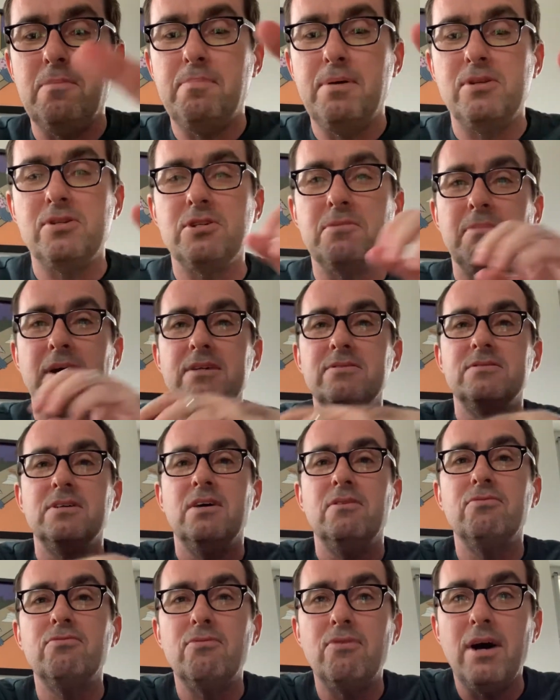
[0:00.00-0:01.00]
picture
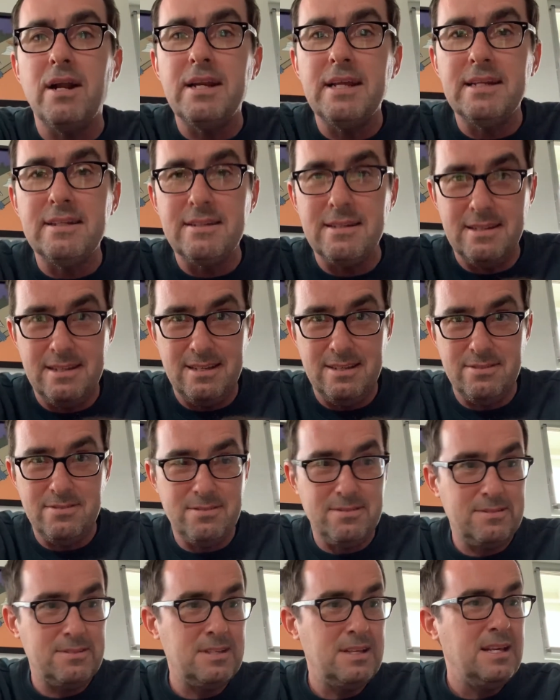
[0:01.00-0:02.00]
myself running to
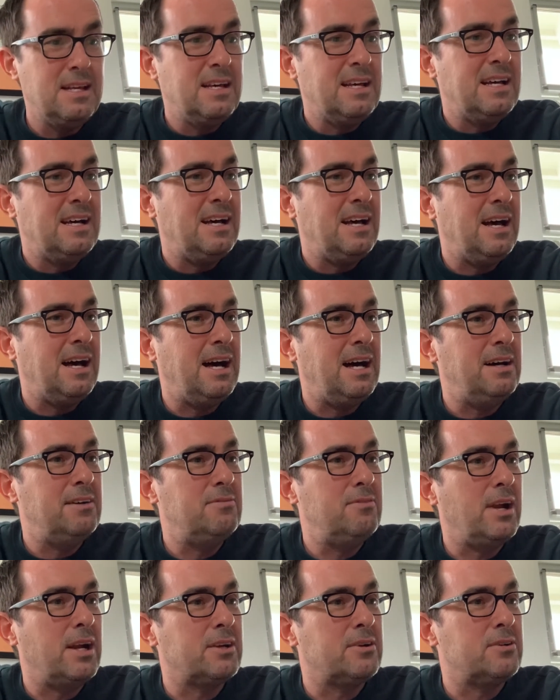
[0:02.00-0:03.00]
this
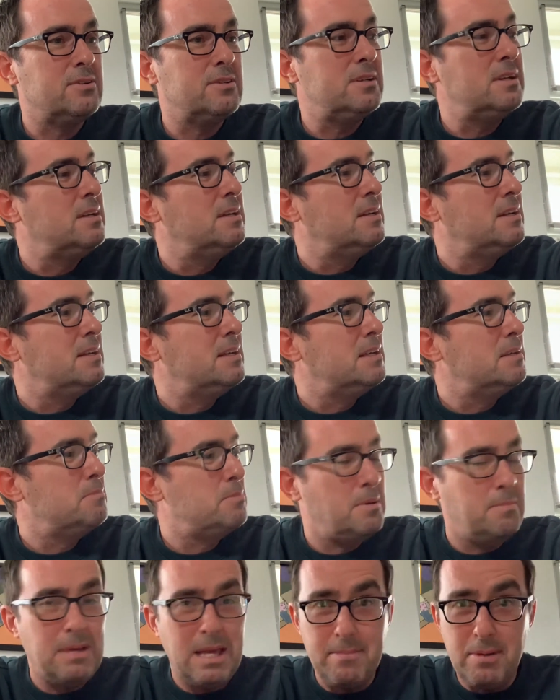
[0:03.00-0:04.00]
record.
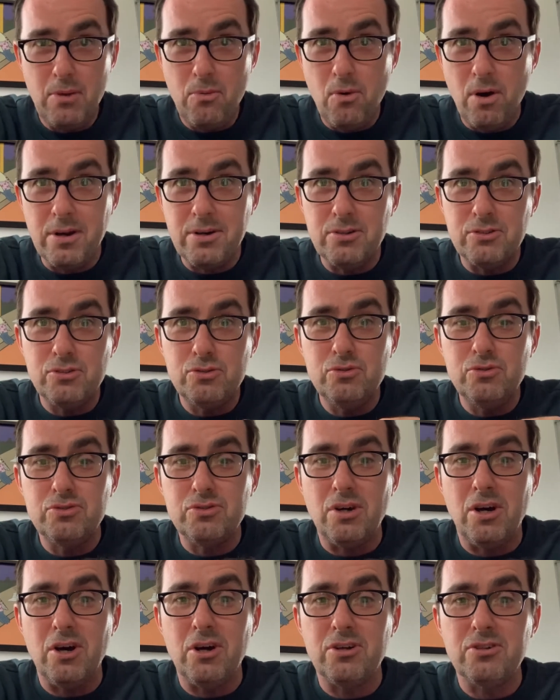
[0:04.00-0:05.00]
Maybe 1 or 2
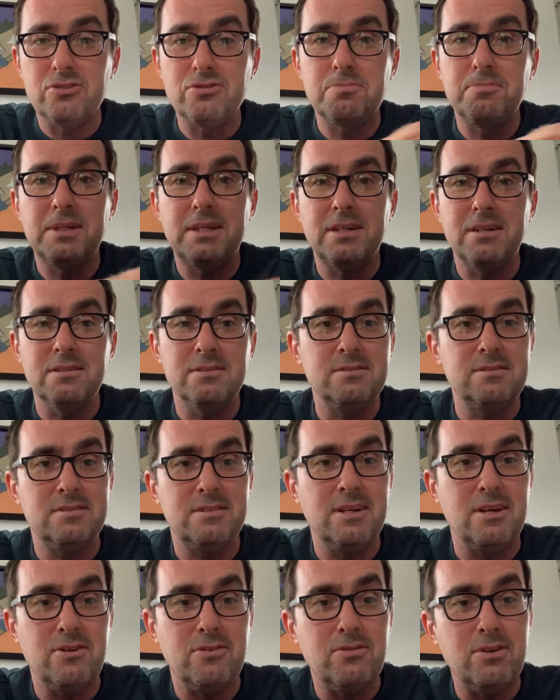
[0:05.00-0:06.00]
songs because
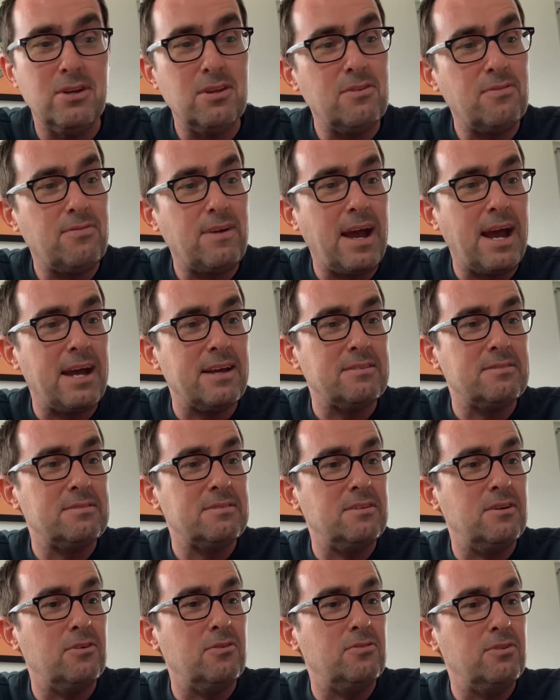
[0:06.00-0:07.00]
they're really fast.
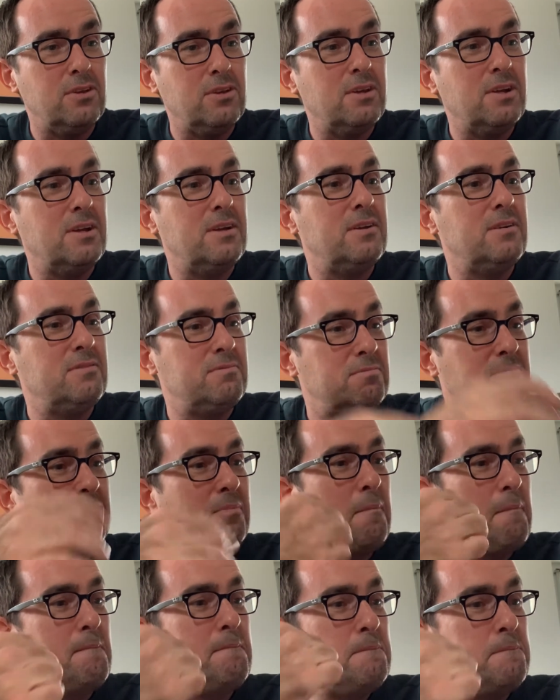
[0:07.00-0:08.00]
They're really
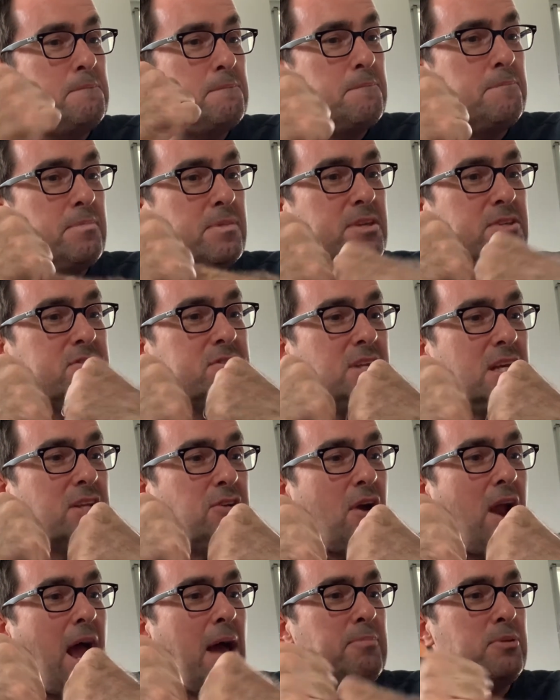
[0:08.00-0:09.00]
just, they
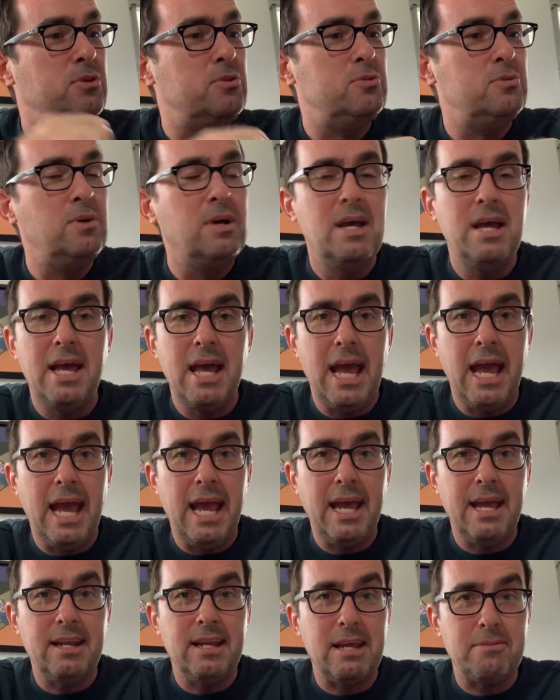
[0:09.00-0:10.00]
grab you,
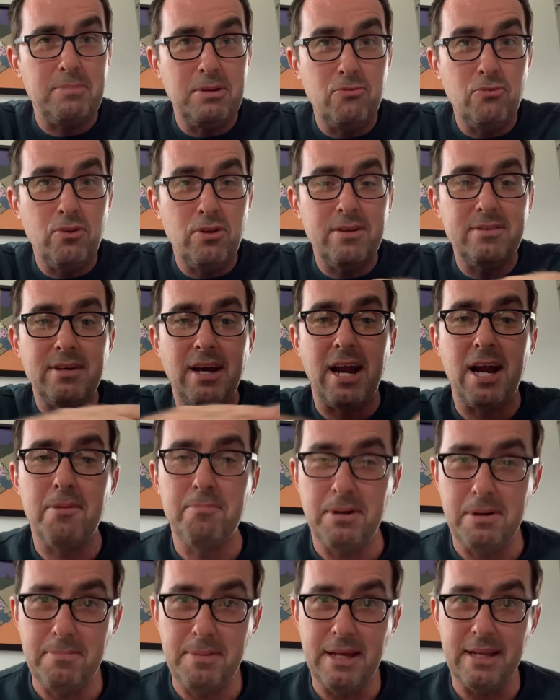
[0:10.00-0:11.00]
and I'd be really tired, but
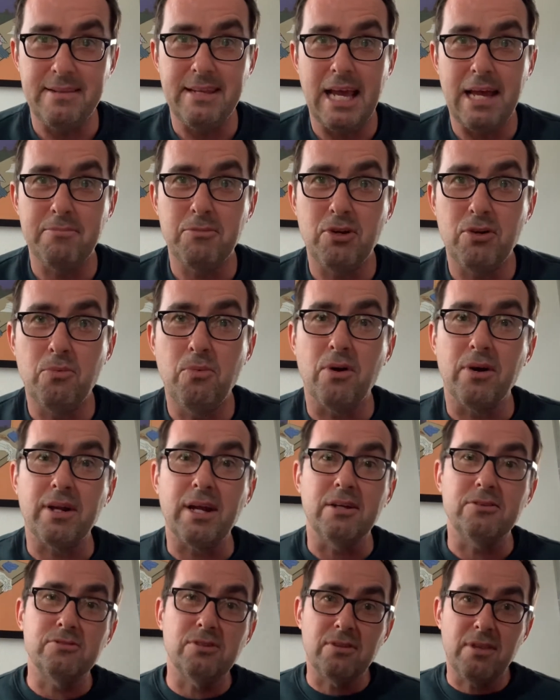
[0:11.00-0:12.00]
it'd be a damn good
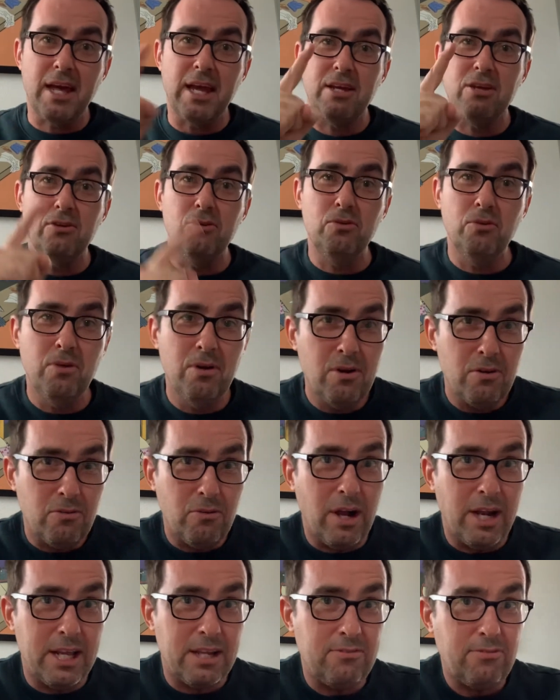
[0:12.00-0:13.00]
workout. So thank you,
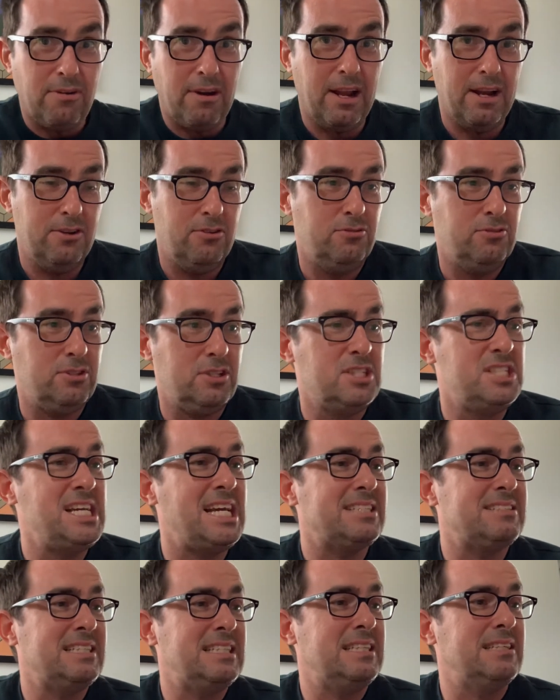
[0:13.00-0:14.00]
running friend, who
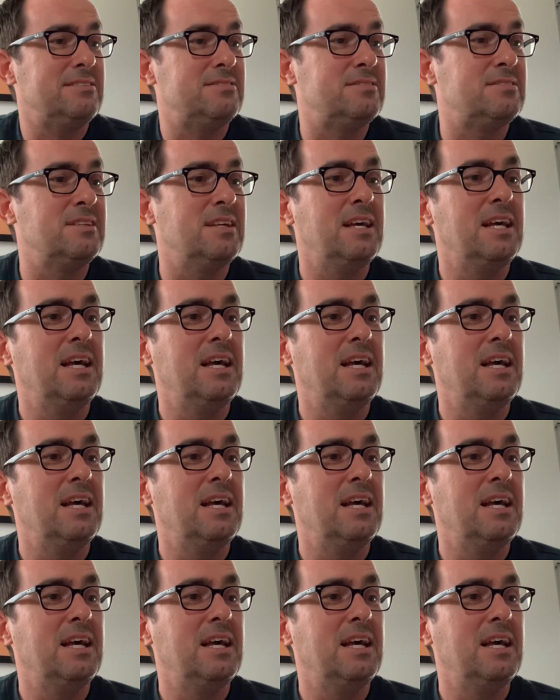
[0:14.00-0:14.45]
suggested this.